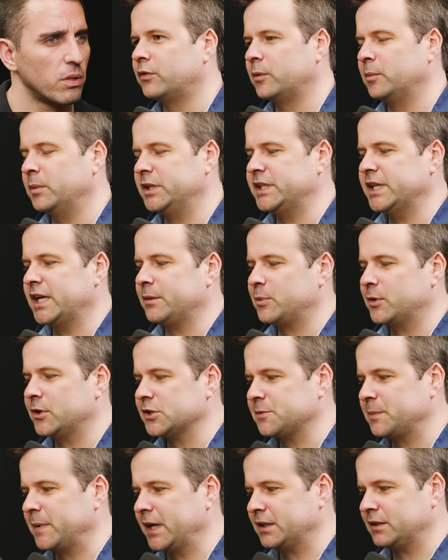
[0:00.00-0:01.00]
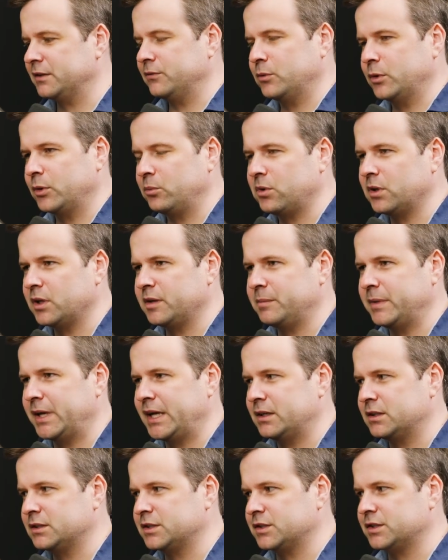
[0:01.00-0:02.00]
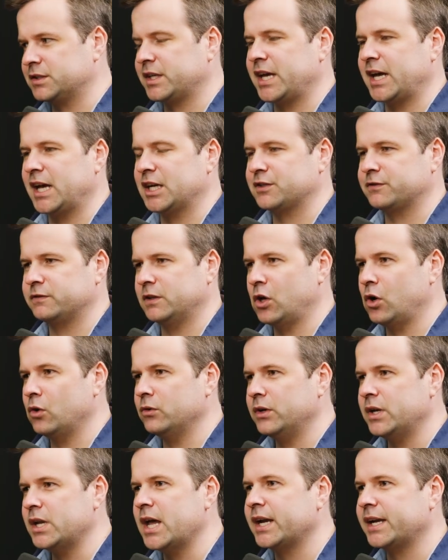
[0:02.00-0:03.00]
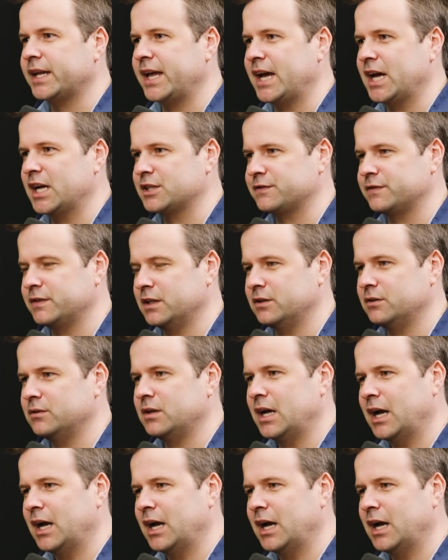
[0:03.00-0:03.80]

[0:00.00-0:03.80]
from a debt perspective, what really matters is cash flow, net cash flow.